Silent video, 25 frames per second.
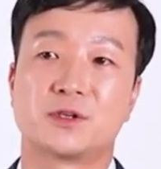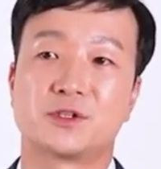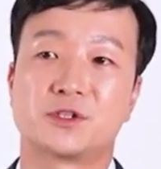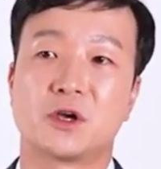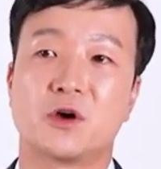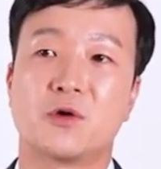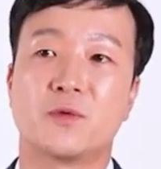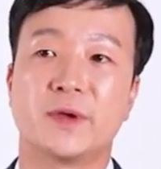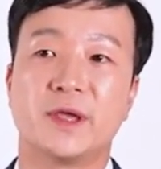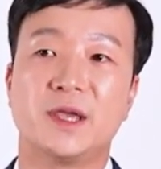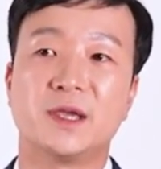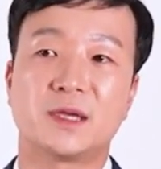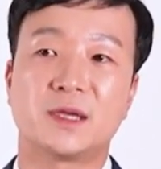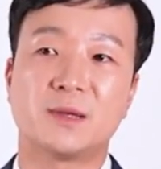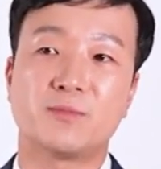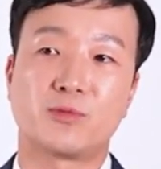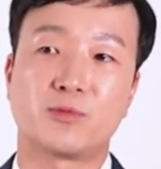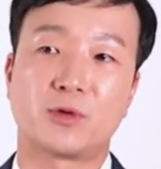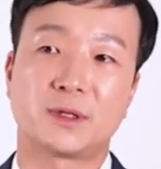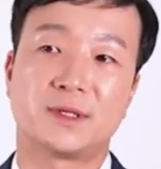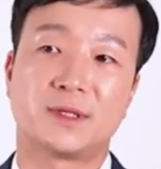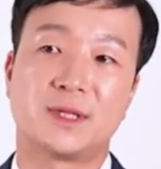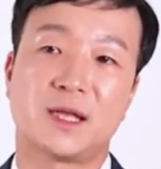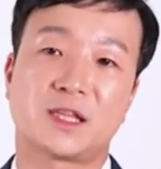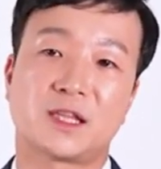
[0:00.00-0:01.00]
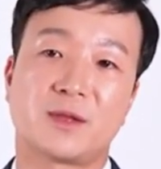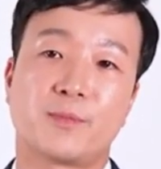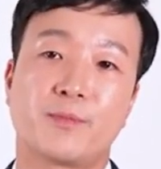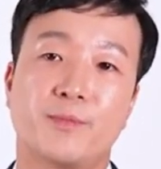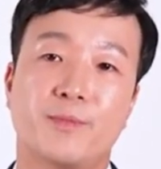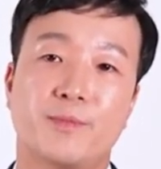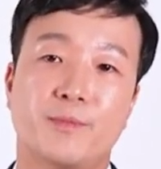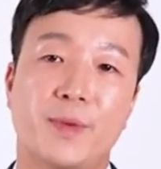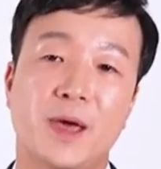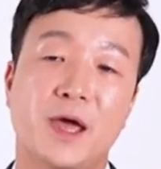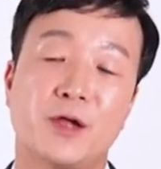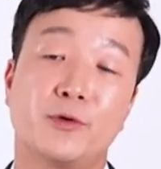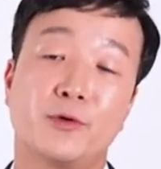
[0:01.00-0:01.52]
so it can
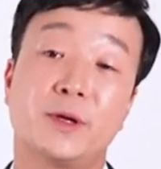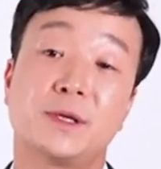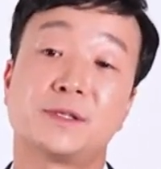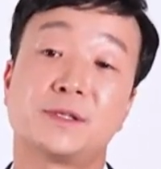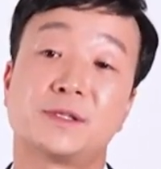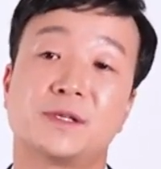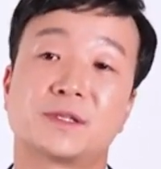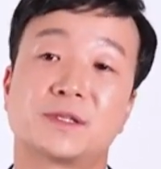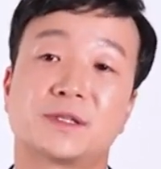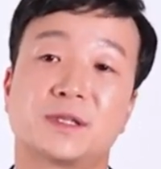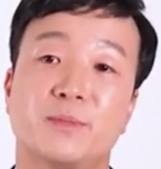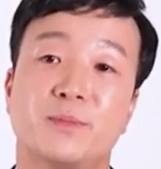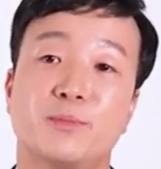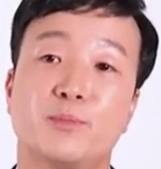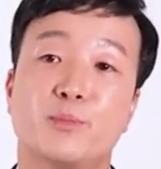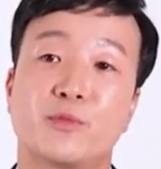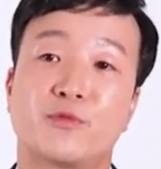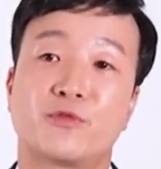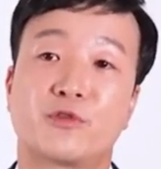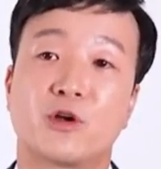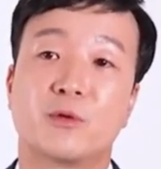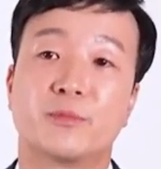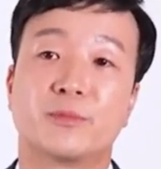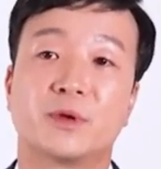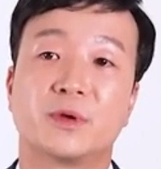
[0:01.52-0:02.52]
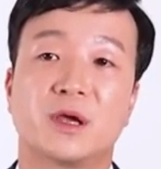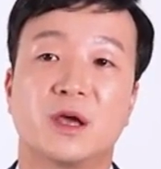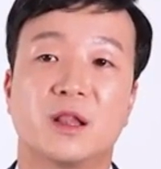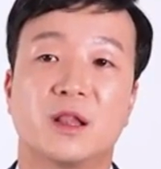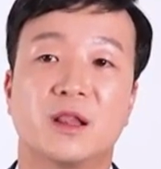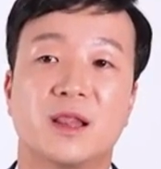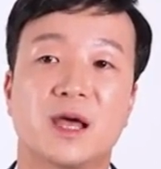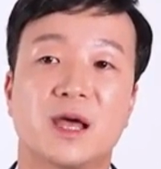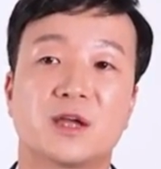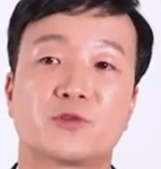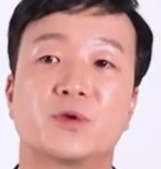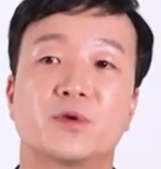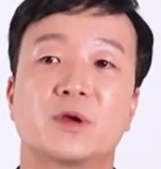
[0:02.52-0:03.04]
protect battery system from
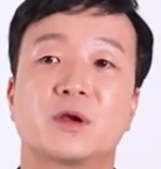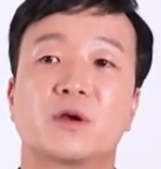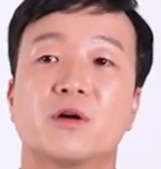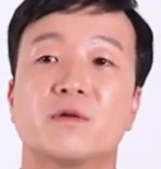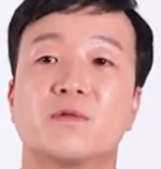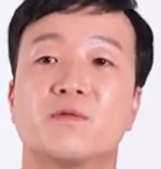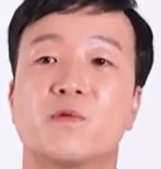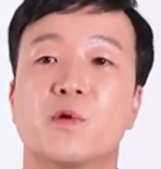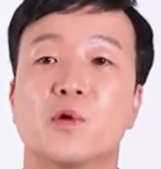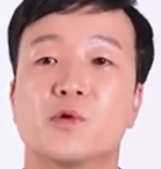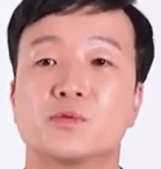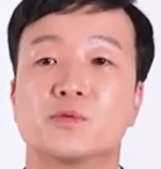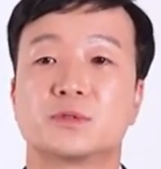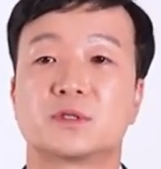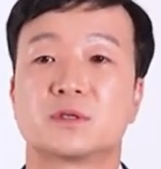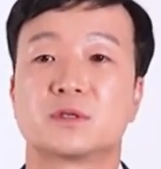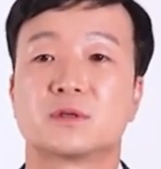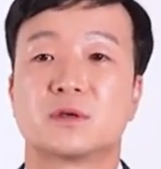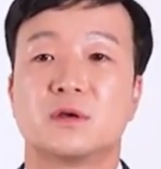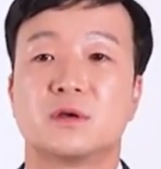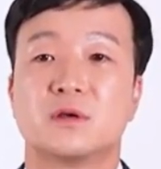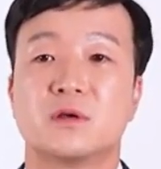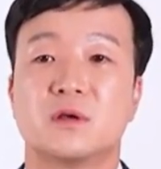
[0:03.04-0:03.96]
electrical fault.